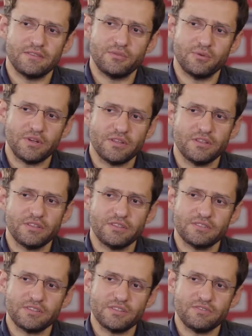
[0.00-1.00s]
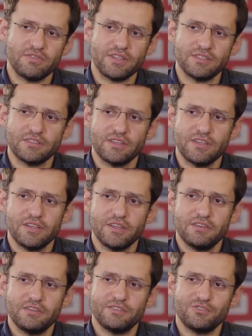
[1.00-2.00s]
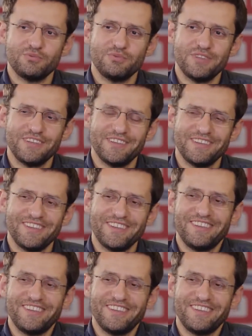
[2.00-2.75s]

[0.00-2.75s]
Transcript: well in such events. To me,